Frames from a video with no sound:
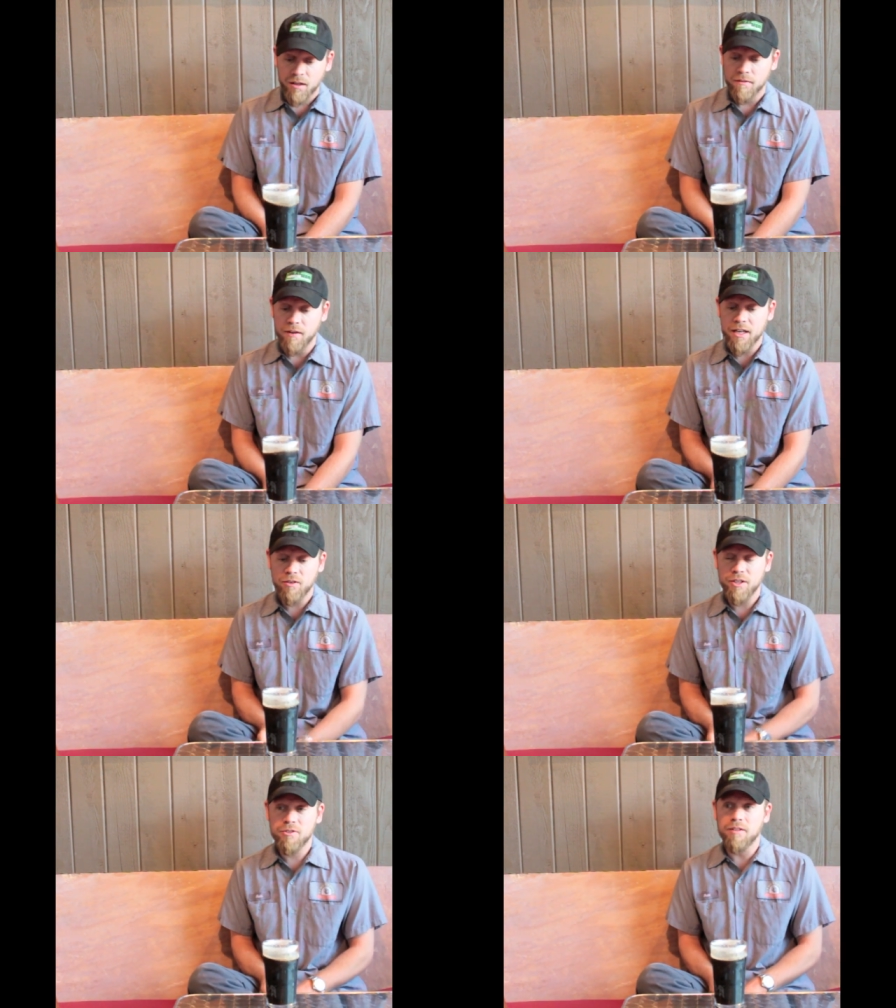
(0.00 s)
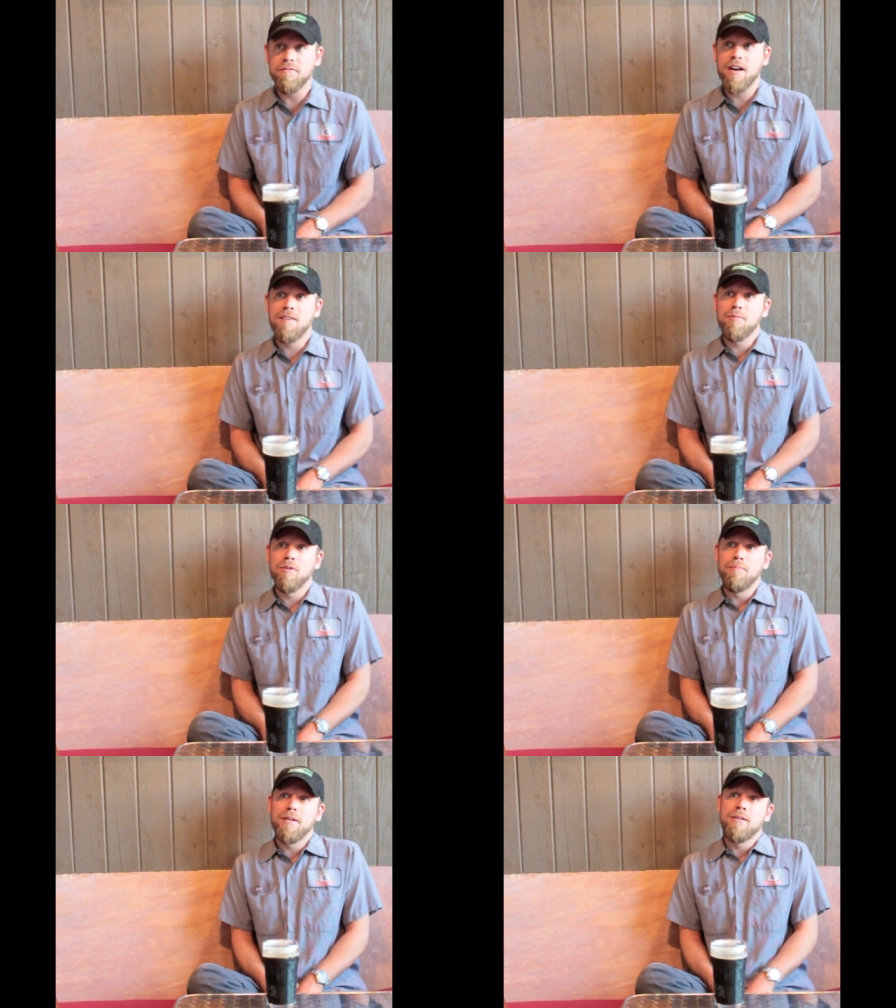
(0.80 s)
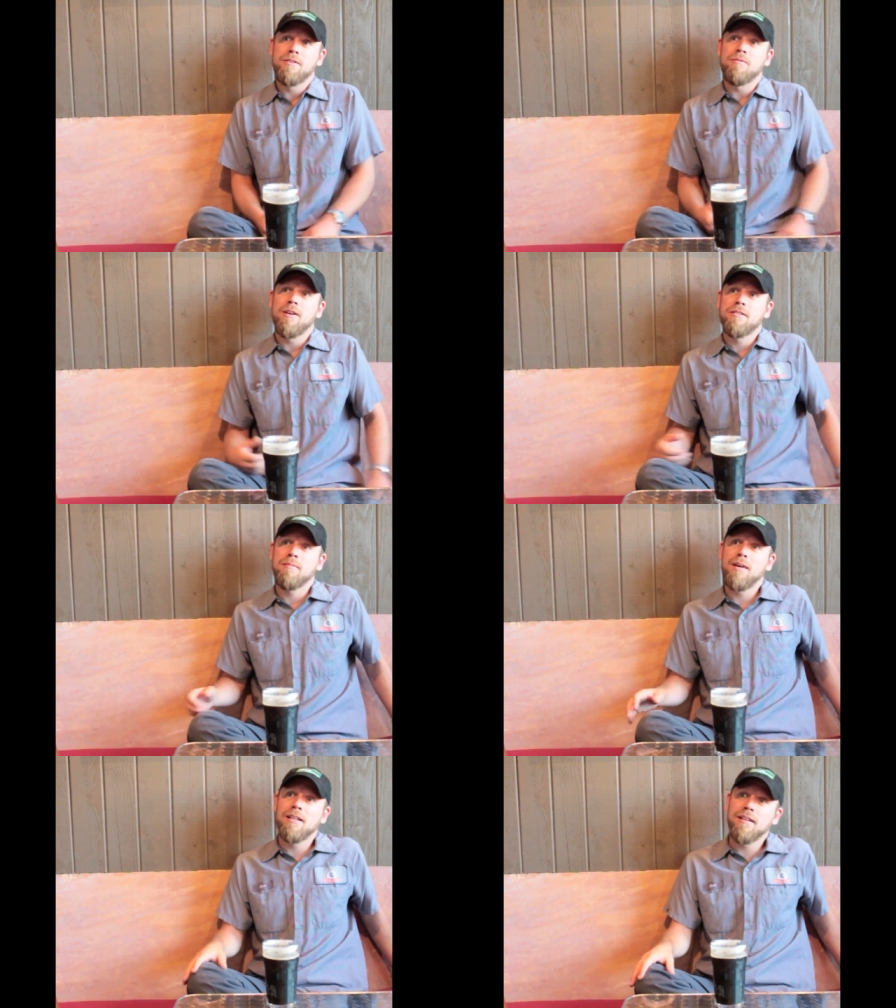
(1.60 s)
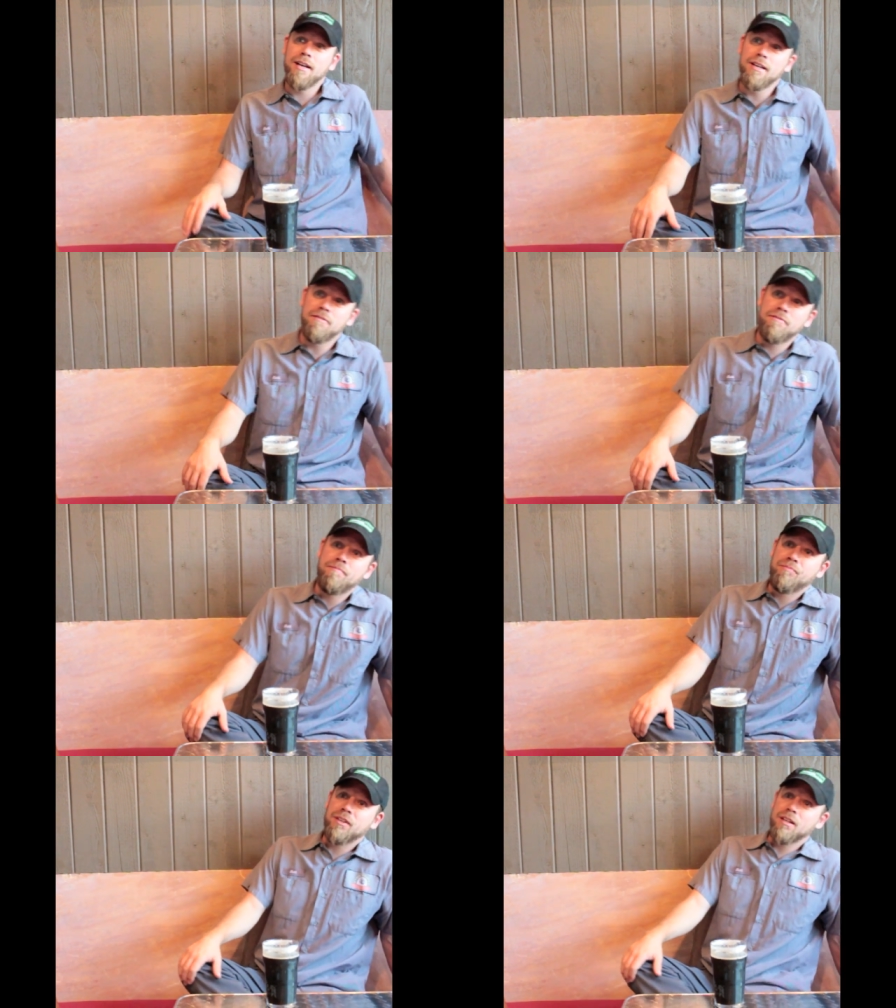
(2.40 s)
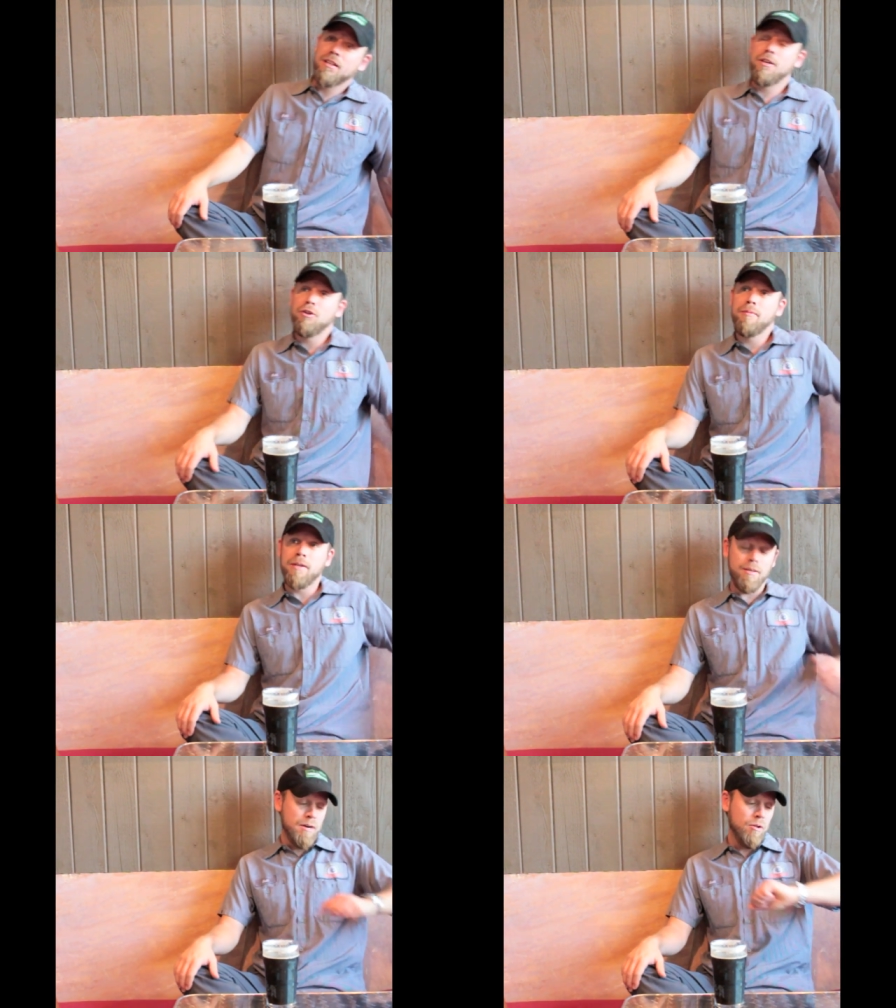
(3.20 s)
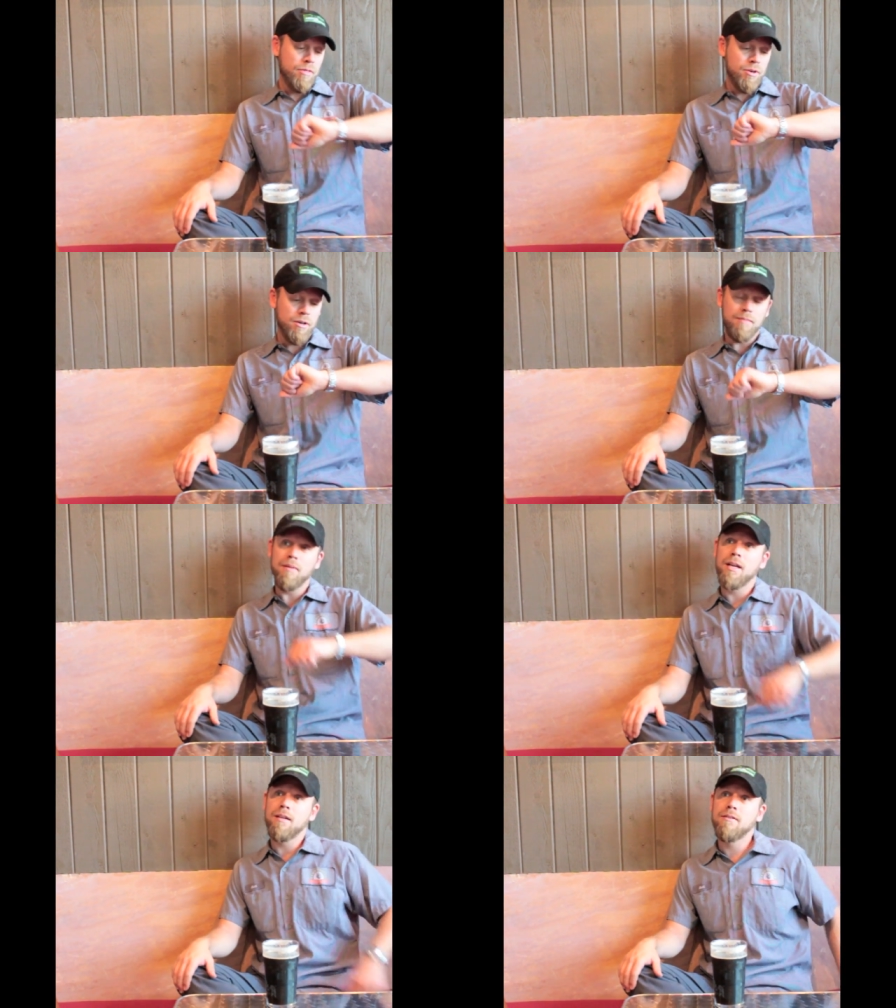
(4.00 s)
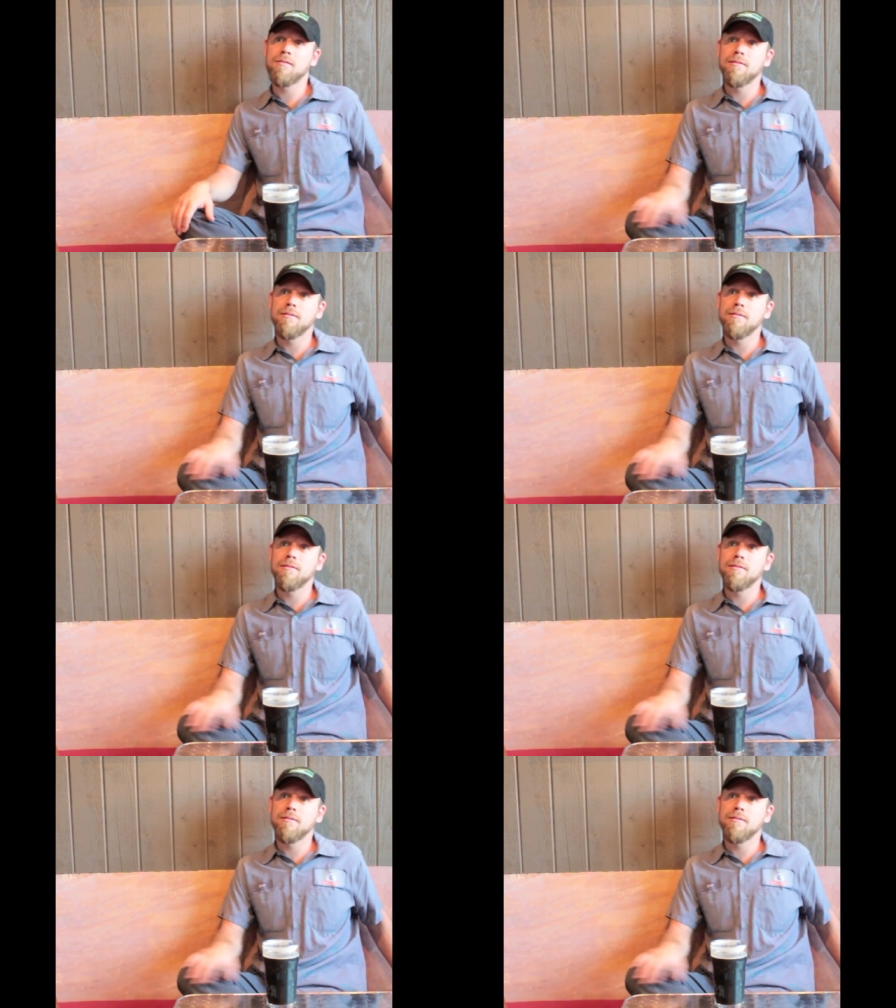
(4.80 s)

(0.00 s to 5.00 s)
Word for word: If I can only drink five more beers the rest of my life, You'd be the first. Kill me in about 30 minutes.